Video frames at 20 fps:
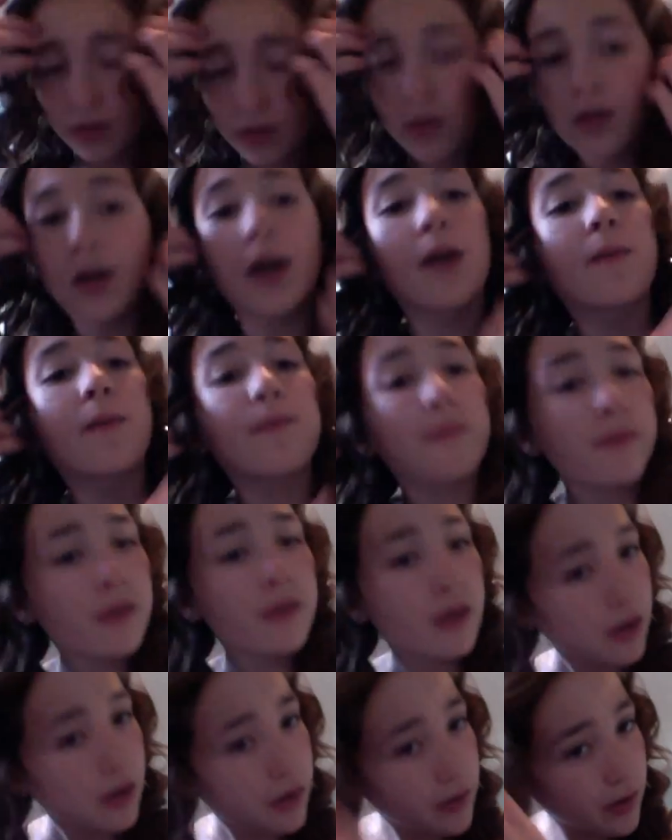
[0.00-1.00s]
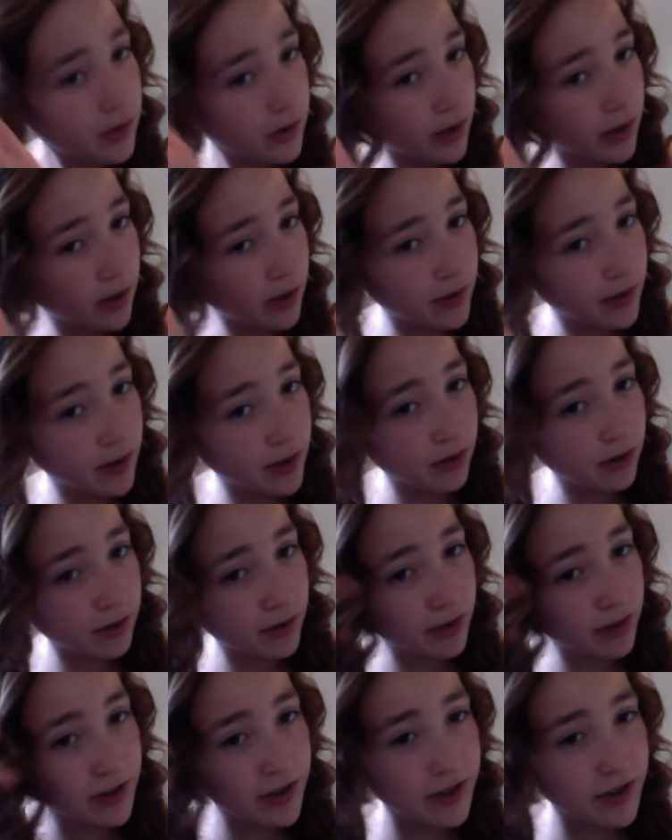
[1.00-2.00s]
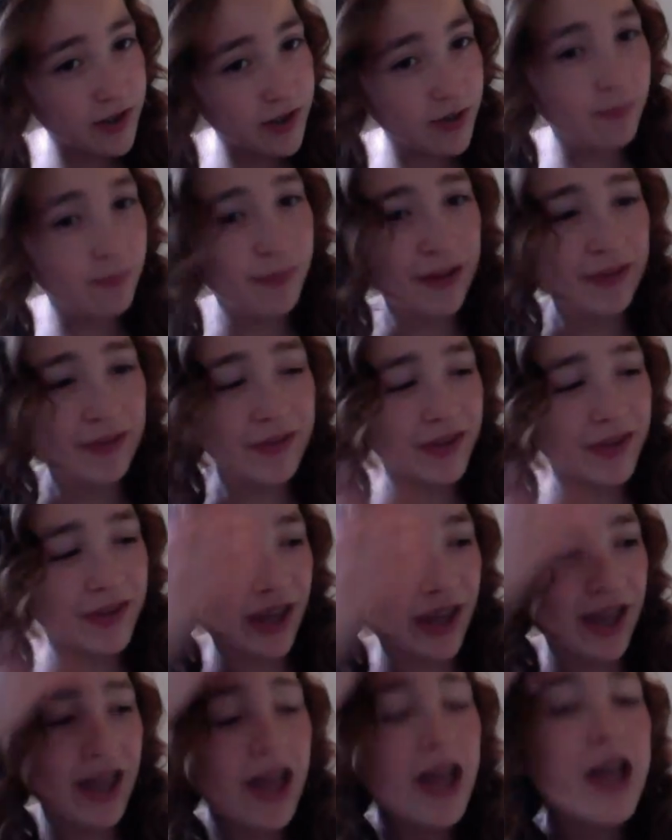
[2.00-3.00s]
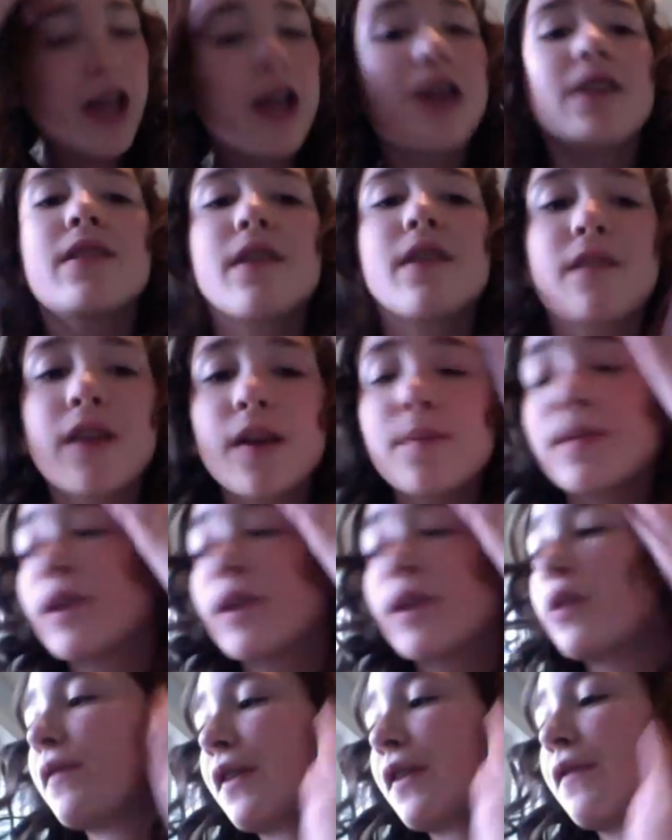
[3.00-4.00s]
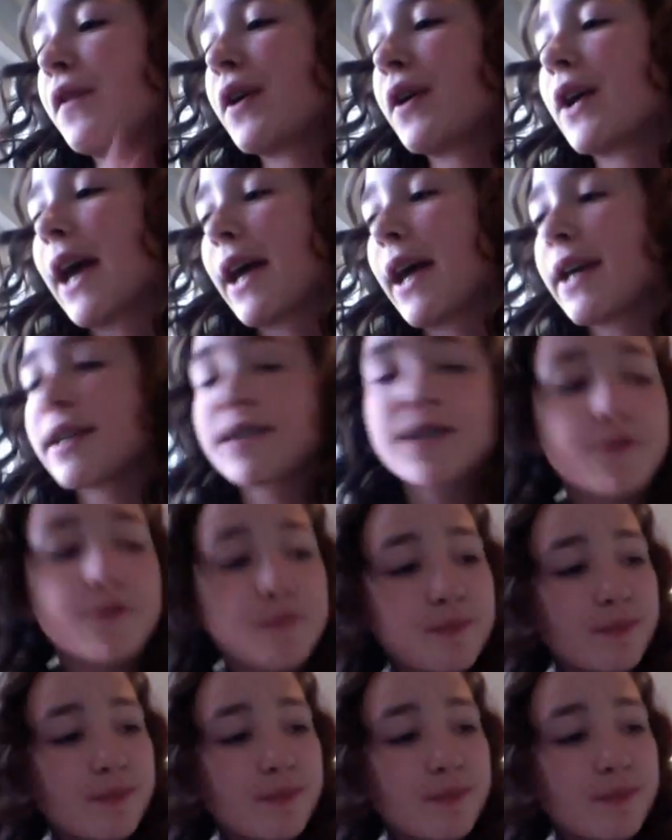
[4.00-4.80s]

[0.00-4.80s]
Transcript: Okay. So you see how it's like, oh, it's just so bouncy. So I've got a mini review for you guys.